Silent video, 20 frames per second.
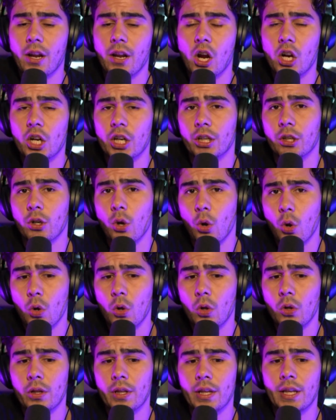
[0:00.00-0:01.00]
Our
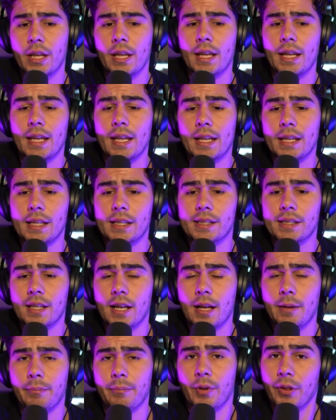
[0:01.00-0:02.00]
goal is
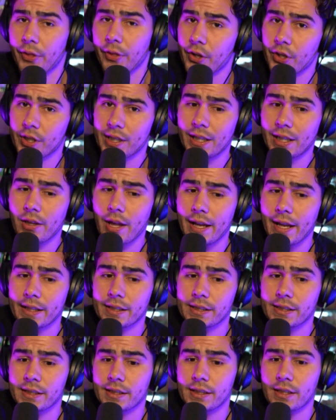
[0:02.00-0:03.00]
30
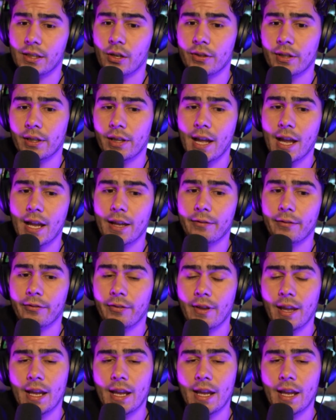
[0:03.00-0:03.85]
likes on the live.